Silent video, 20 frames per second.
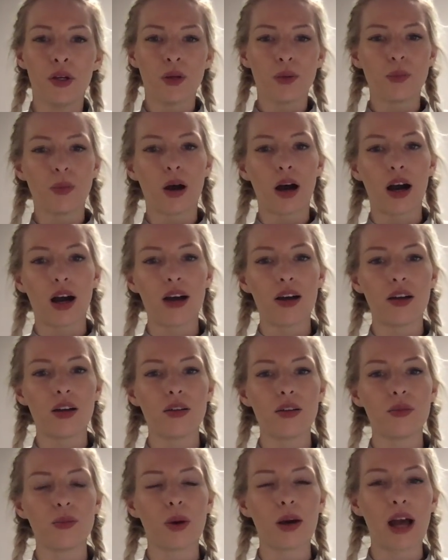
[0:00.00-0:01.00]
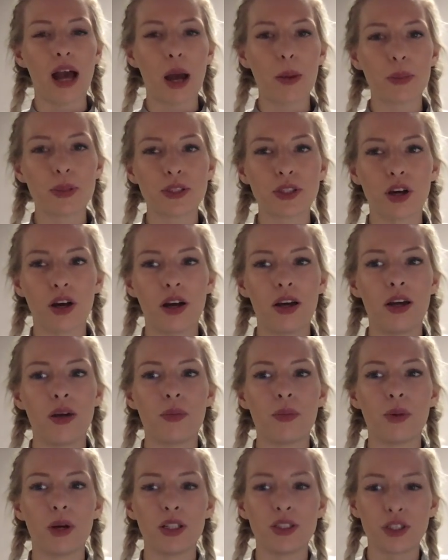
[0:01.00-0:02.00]
but my appetite and
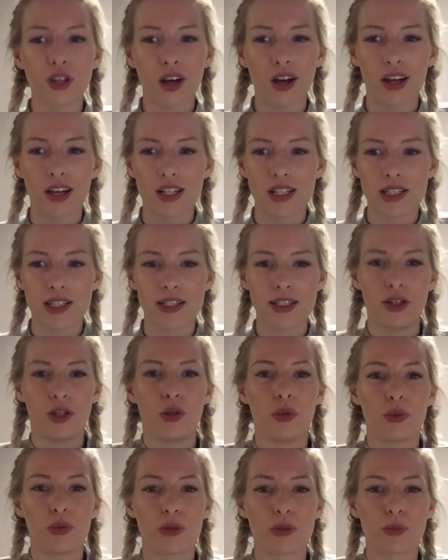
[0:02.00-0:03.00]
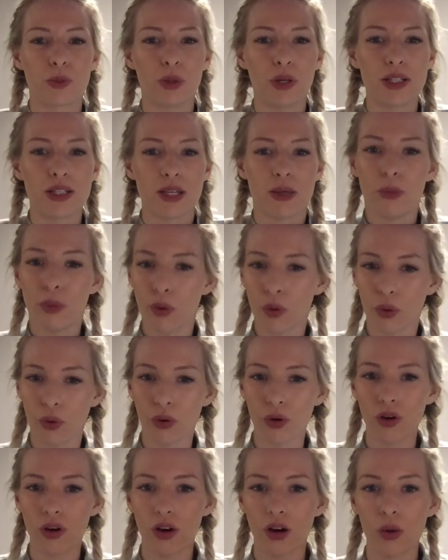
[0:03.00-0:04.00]
my diet still was pretty
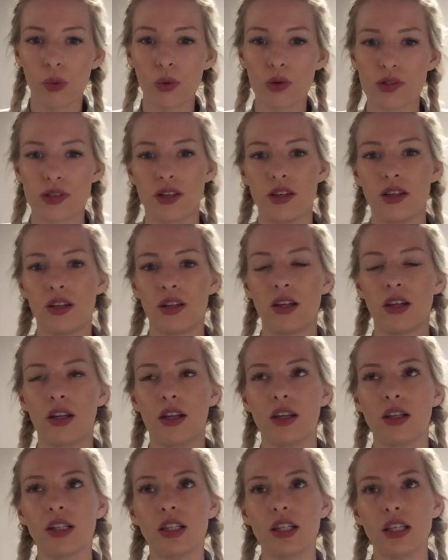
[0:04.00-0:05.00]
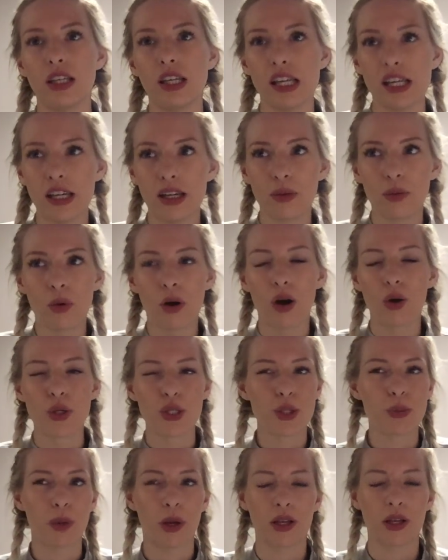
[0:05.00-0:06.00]
poor. I wasn't eating what I was
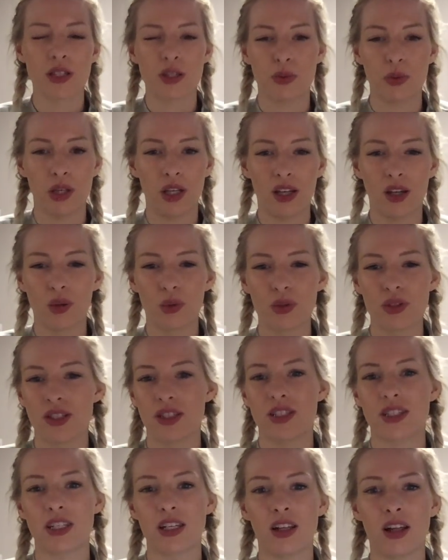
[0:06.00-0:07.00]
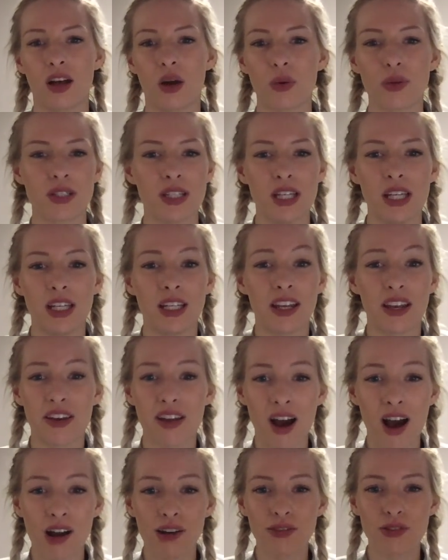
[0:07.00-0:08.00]
supposed to be eating. I wasn't eating
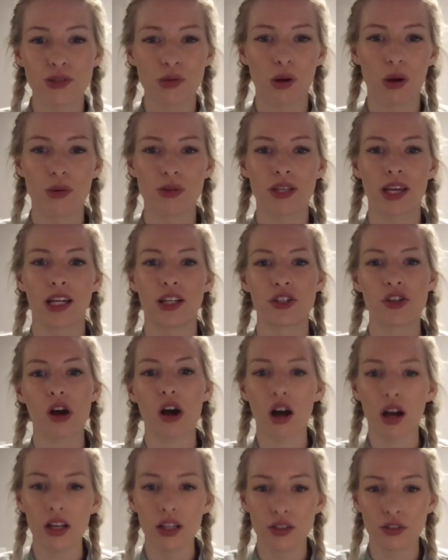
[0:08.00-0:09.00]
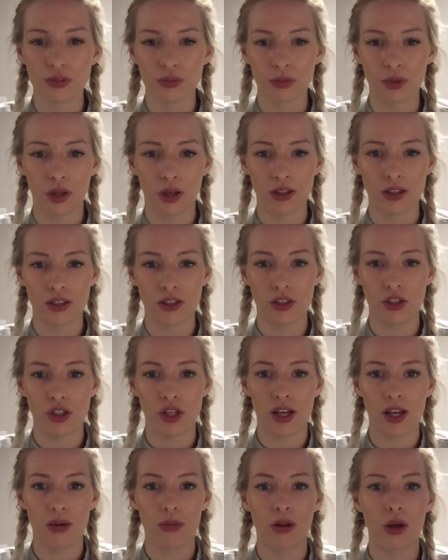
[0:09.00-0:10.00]
enough, so I was getting tired from going to the
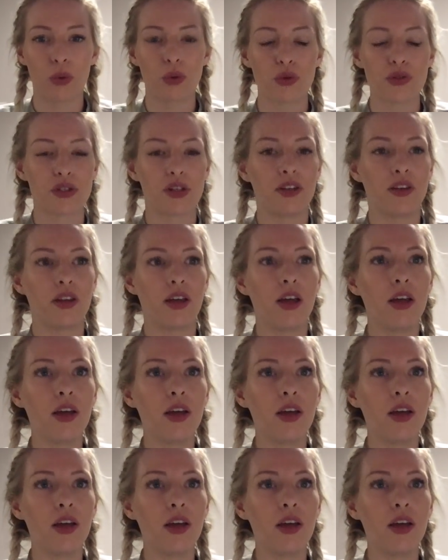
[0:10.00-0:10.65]
gym and I wasn't